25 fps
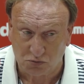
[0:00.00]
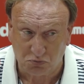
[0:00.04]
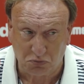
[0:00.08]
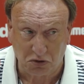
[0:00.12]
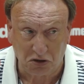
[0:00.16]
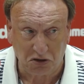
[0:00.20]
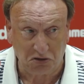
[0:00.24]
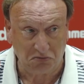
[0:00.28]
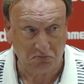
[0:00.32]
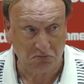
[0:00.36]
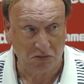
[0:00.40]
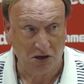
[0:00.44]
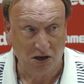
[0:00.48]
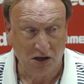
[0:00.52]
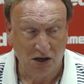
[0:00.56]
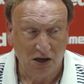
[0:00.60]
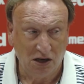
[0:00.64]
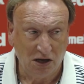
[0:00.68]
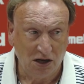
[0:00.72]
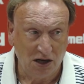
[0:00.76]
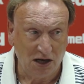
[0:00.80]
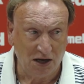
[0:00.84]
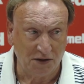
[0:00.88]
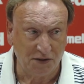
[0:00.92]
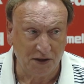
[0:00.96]
But
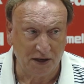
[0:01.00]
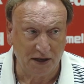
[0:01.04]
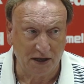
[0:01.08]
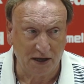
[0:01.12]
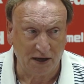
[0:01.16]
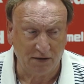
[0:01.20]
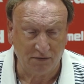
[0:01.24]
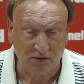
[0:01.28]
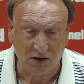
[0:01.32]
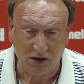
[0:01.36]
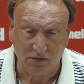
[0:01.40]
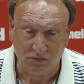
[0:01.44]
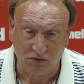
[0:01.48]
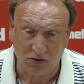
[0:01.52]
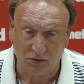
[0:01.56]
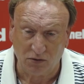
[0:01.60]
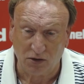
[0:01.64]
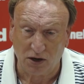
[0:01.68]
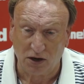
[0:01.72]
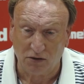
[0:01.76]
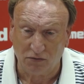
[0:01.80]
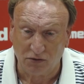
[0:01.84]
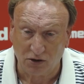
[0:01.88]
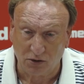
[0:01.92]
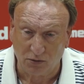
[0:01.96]
I think every,
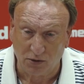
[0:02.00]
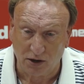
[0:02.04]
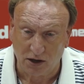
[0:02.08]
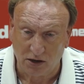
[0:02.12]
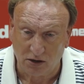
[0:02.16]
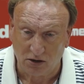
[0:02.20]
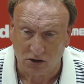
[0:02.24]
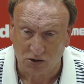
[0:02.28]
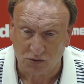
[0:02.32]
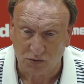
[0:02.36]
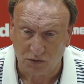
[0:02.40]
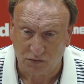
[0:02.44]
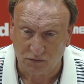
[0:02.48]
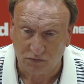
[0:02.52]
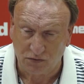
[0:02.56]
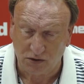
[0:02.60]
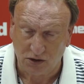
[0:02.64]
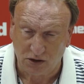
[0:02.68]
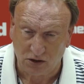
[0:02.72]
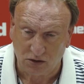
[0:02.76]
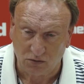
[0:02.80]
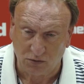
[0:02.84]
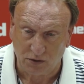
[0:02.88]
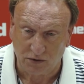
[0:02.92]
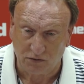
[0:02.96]
everywhere else, we've, you
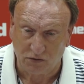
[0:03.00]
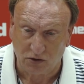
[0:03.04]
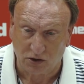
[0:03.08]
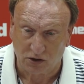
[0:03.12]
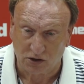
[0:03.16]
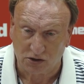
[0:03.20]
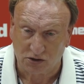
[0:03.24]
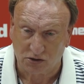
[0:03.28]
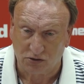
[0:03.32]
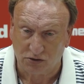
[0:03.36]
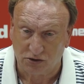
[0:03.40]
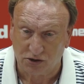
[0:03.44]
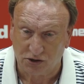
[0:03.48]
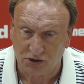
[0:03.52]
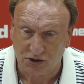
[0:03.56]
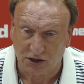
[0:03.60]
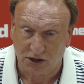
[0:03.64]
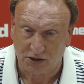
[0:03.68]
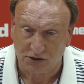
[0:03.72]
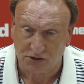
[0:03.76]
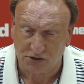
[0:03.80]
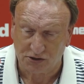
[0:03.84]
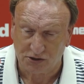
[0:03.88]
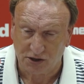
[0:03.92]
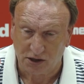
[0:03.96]
know, we've got as good a
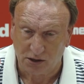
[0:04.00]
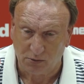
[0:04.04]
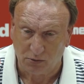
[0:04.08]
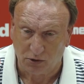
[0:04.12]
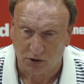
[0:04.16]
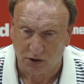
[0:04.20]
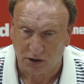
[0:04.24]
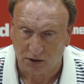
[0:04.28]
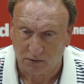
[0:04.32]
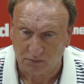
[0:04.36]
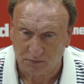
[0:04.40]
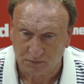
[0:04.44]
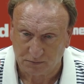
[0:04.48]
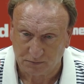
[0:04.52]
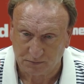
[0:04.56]
chance as anybody